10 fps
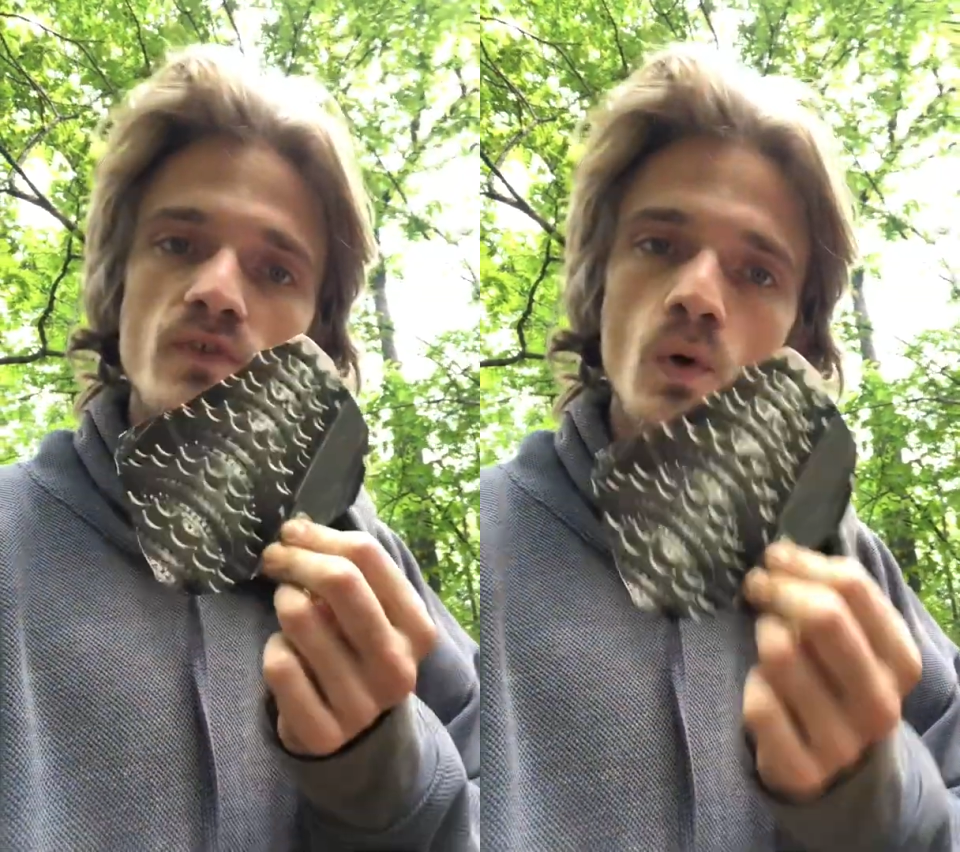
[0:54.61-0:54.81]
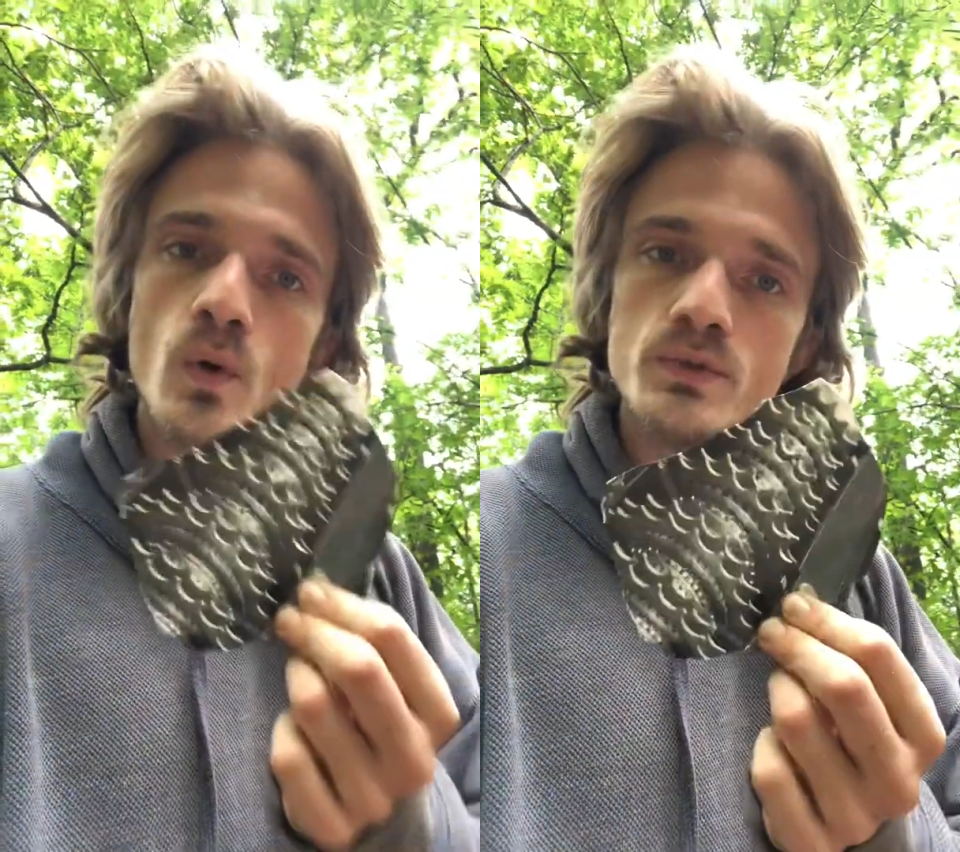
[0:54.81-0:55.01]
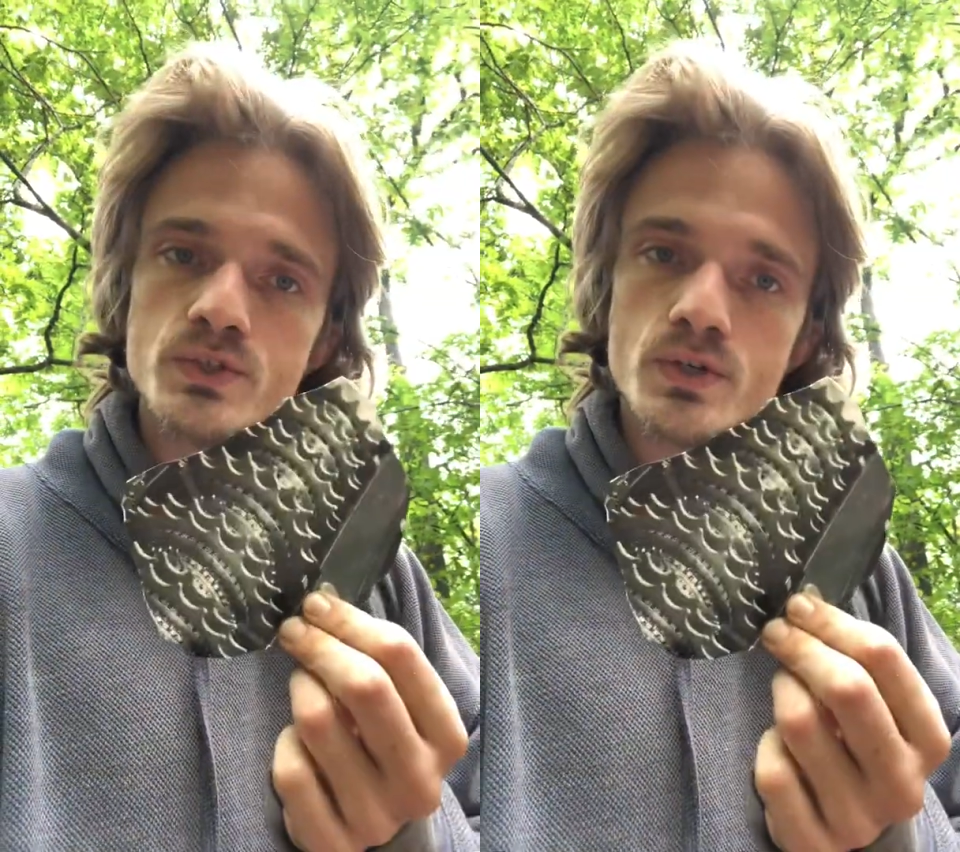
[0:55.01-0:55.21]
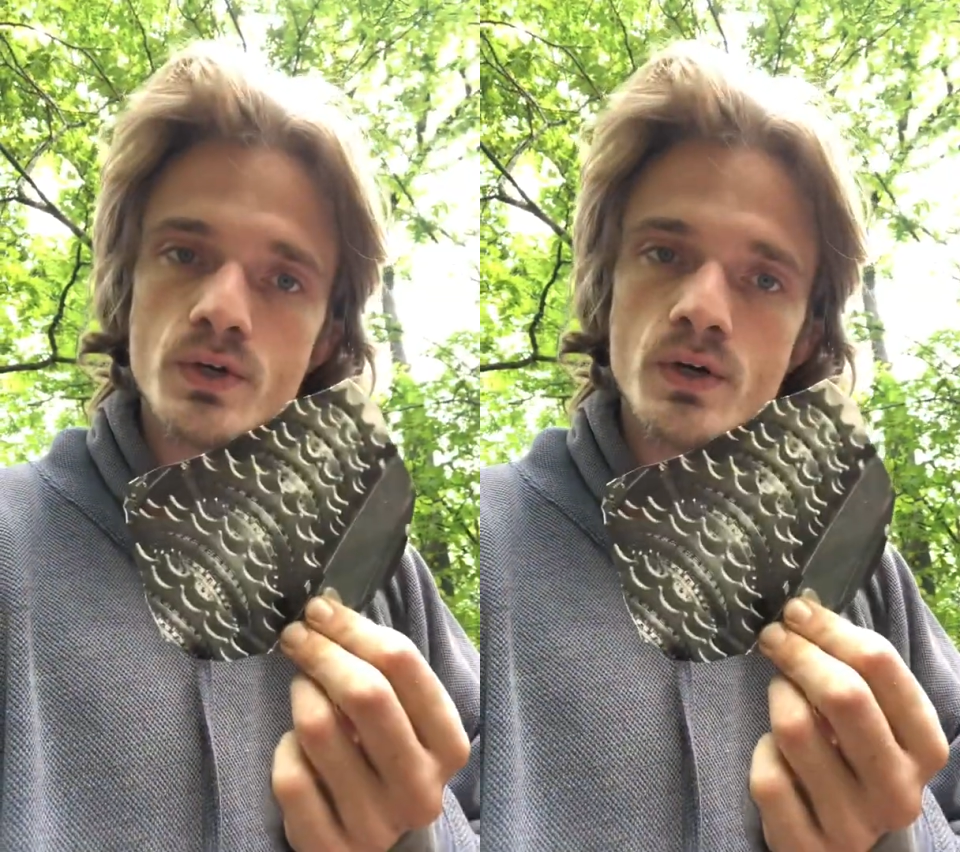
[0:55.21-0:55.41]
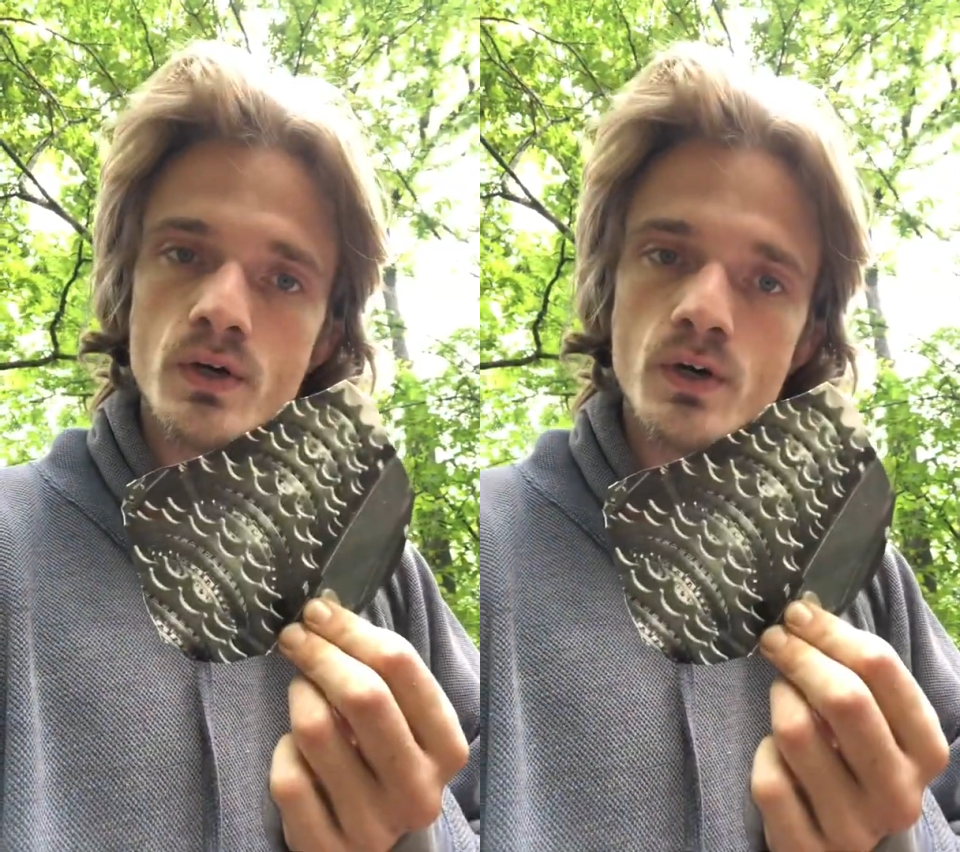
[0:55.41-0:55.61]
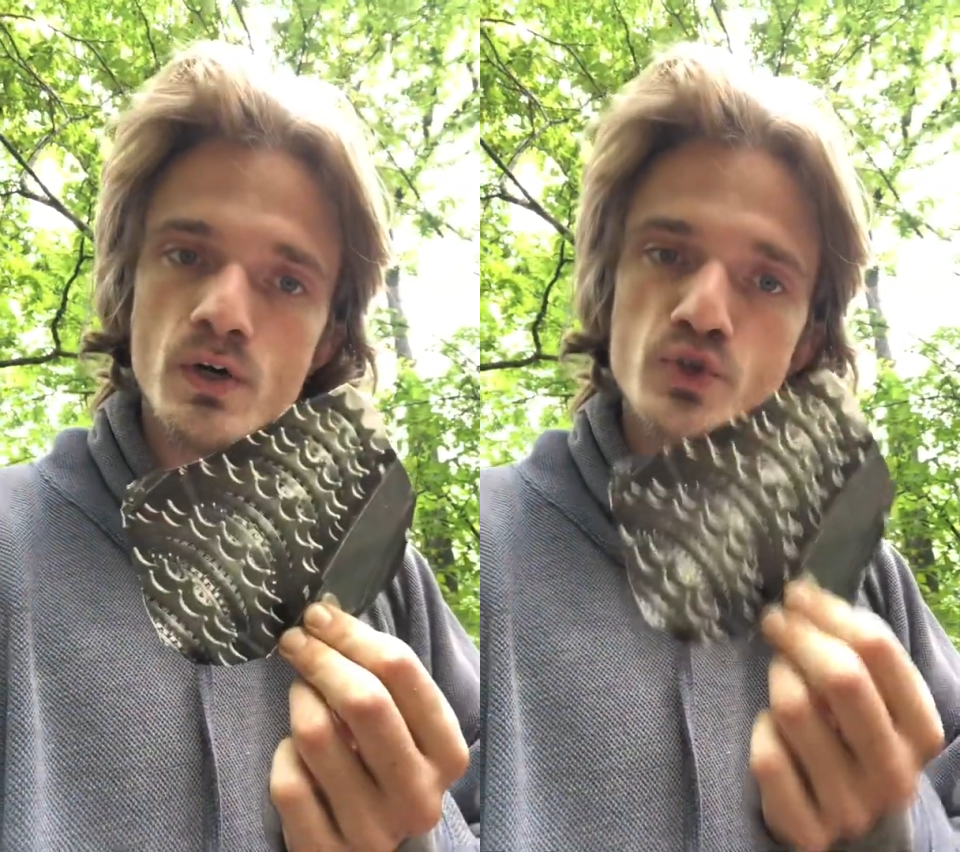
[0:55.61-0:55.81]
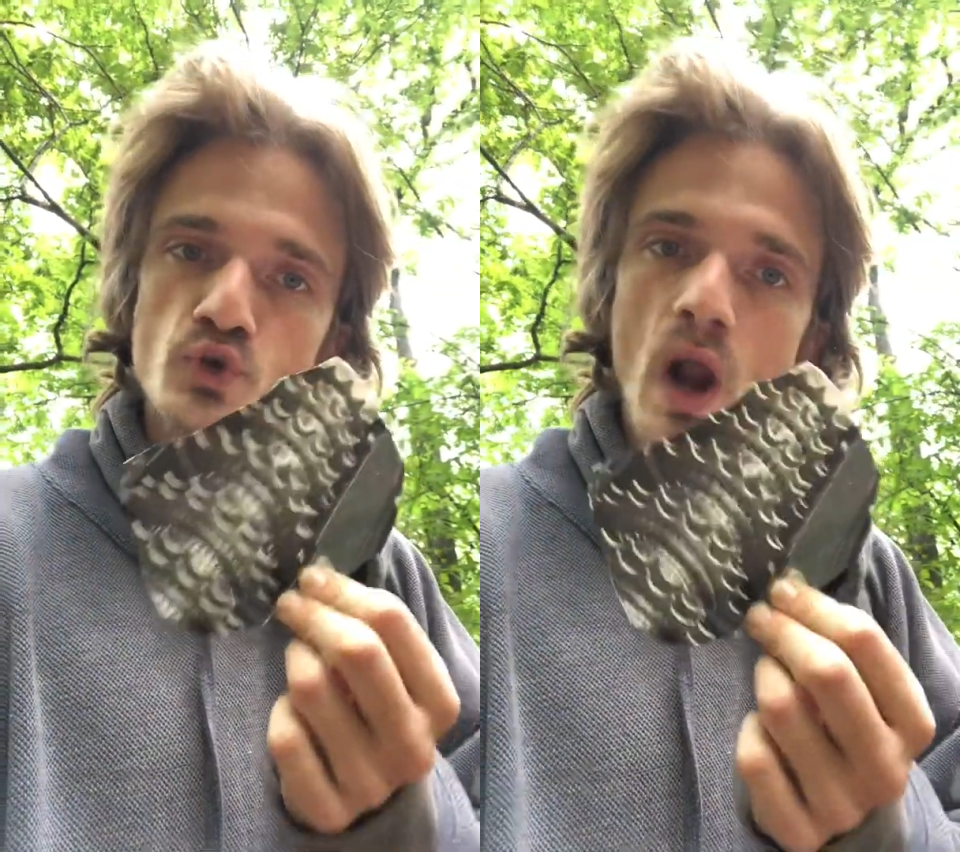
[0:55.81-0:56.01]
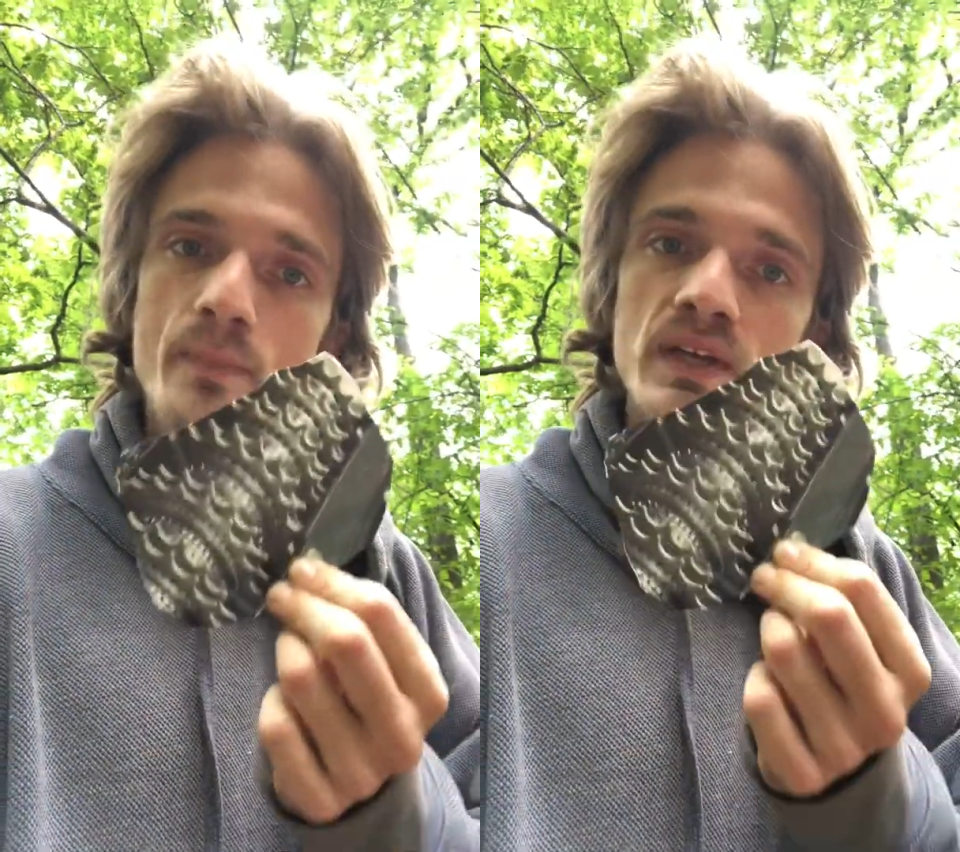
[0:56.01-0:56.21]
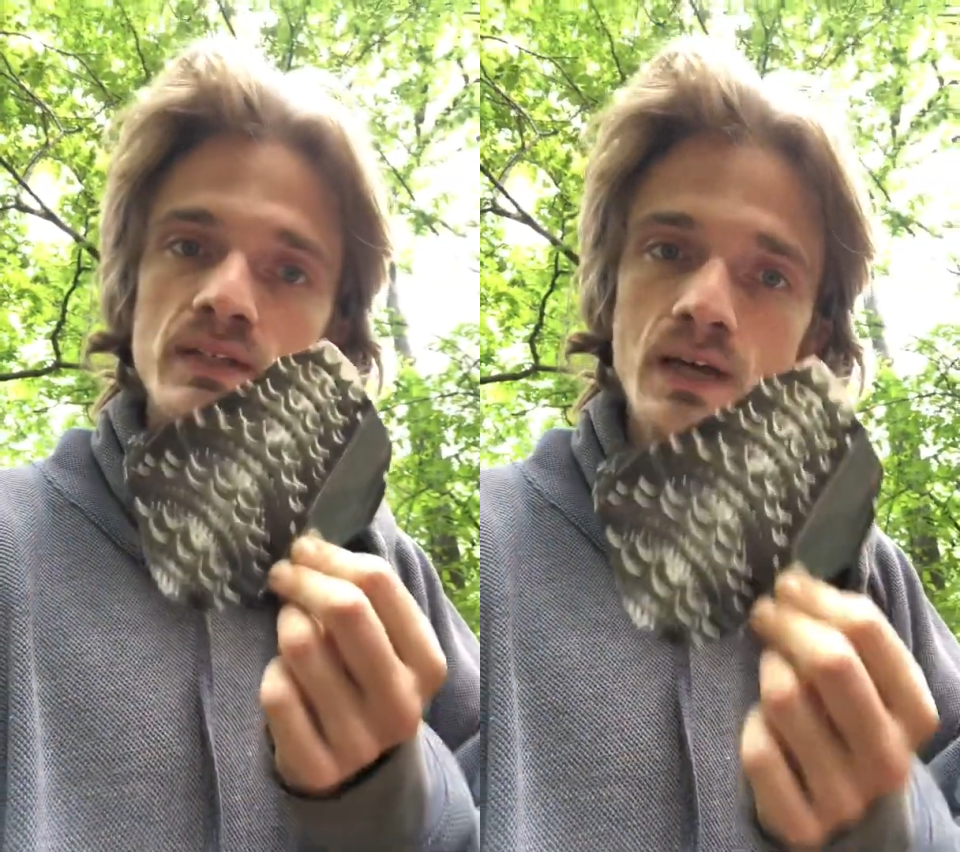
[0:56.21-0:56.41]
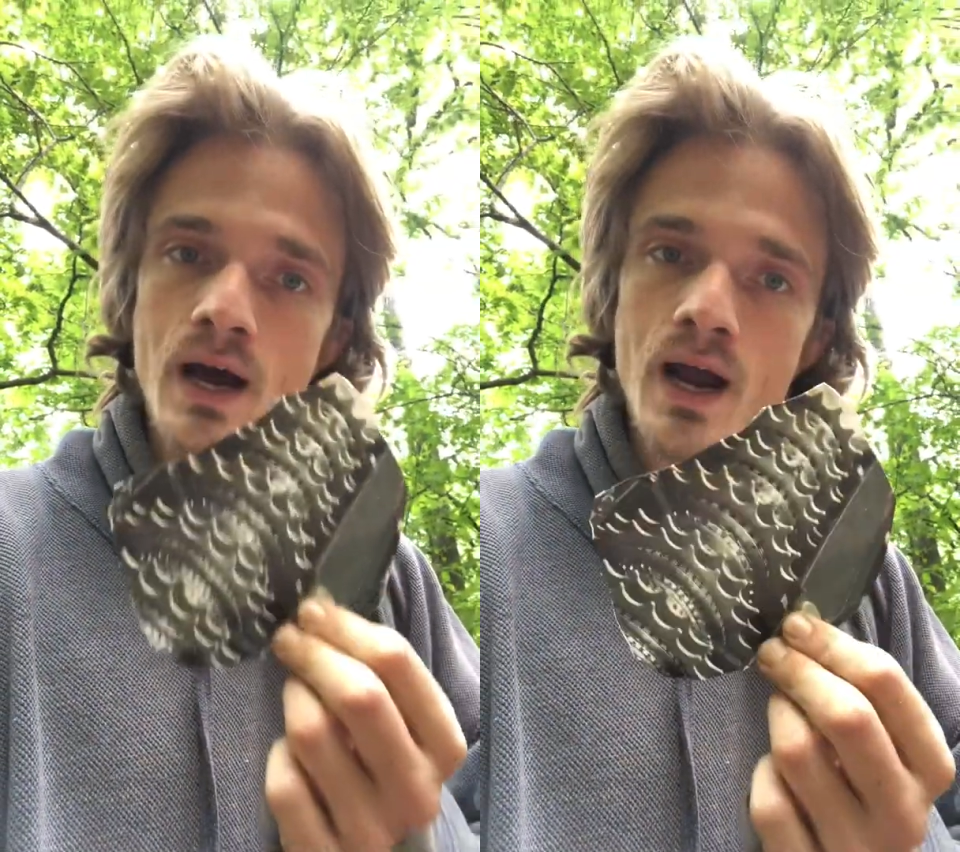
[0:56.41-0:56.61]
culture trapping
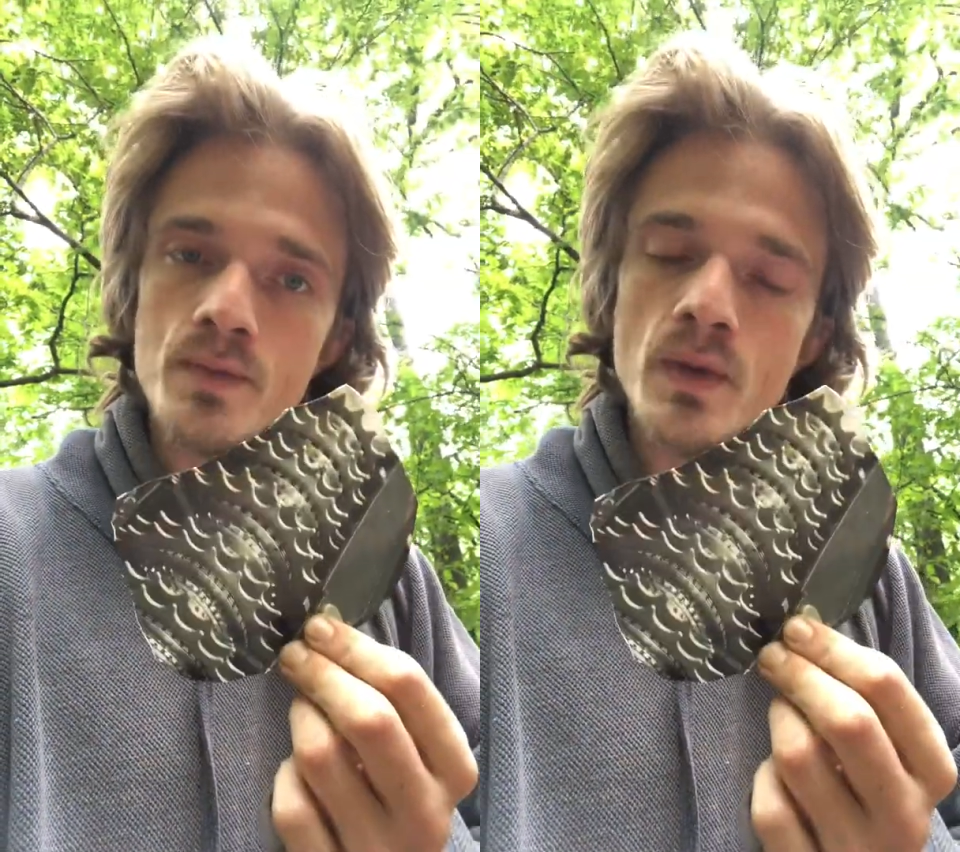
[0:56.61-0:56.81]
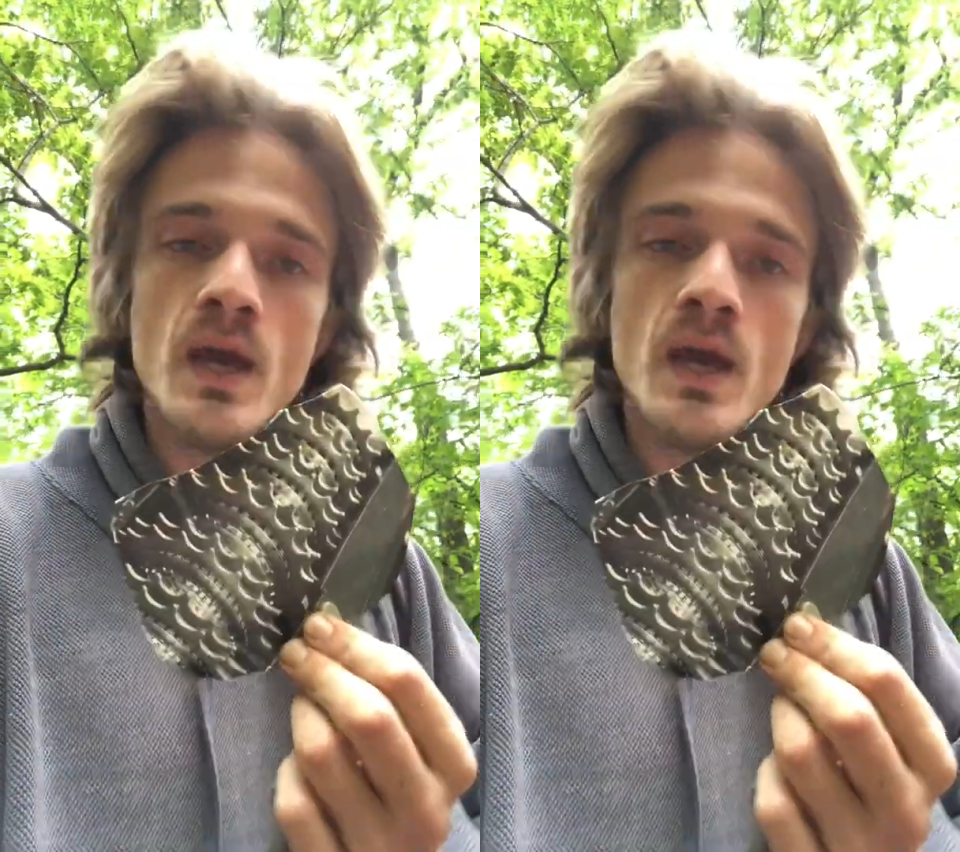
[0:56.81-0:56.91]
time.